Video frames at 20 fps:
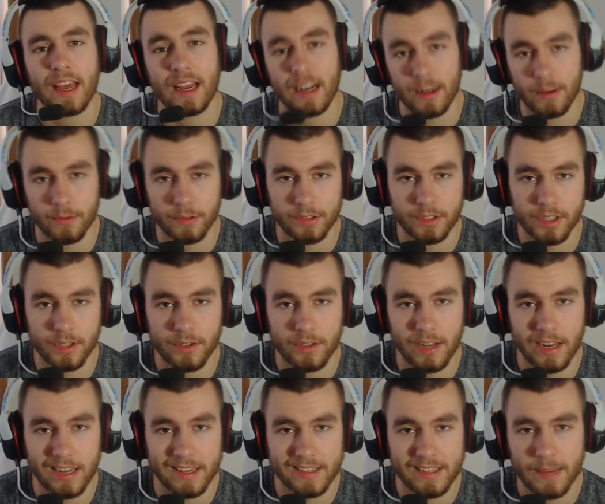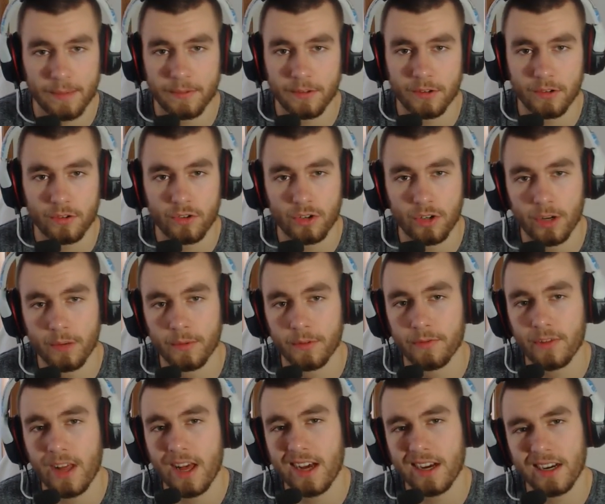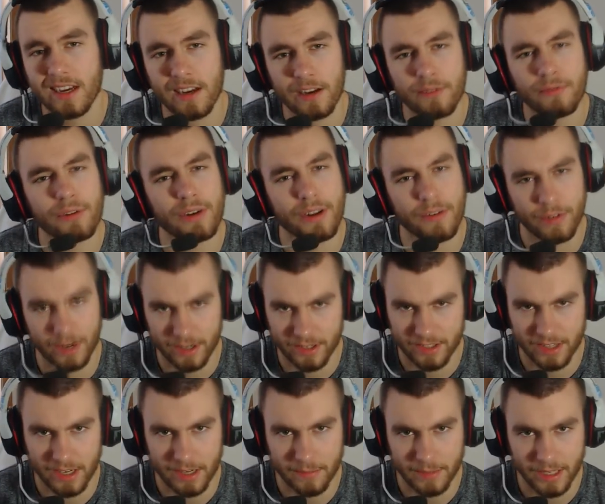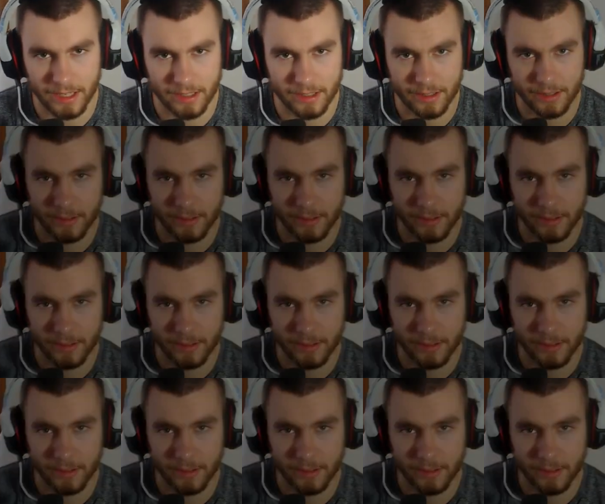And I will see you in the next episode, stream, or vlog of whatever I decide to make.